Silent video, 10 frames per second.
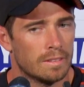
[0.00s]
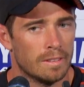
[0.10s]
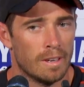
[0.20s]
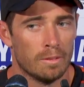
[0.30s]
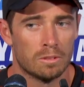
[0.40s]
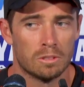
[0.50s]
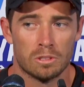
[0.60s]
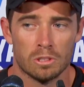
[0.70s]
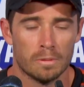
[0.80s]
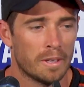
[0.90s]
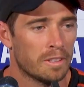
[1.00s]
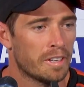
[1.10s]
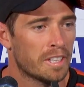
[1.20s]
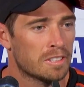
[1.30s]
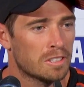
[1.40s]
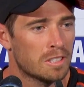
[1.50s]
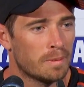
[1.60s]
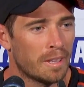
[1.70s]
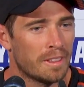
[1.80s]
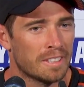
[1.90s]
I'm not too sure about the ranking system,
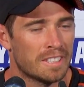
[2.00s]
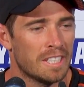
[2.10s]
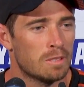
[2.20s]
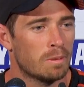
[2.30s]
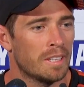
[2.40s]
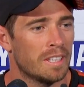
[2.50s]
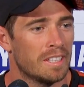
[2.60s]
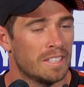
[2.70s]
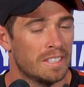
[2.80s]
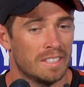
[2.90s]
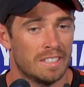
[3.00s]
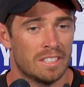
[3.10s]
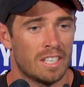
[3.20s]
but I think T20